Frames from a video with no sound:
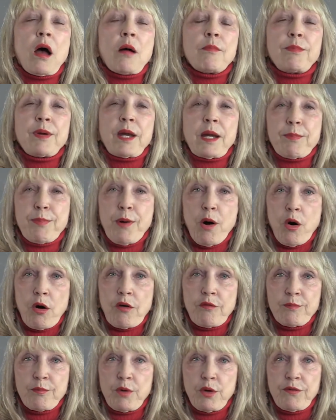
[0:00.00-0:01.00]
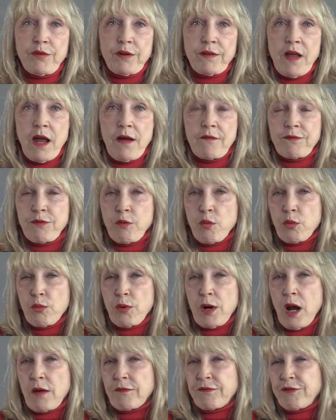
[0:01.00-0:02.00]
be a part of moving that
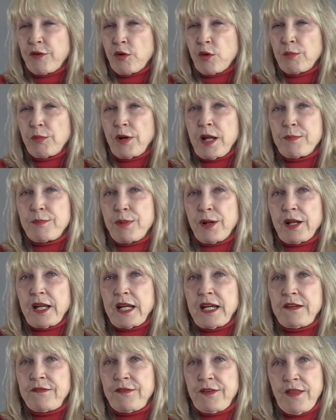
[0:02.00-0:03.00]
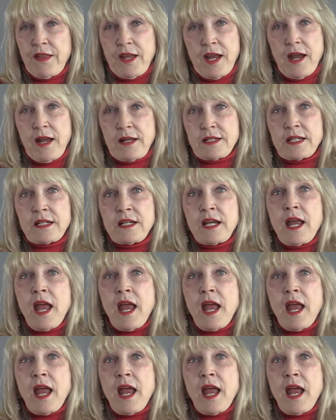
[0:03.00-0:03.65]
forward. I firmly believe in that.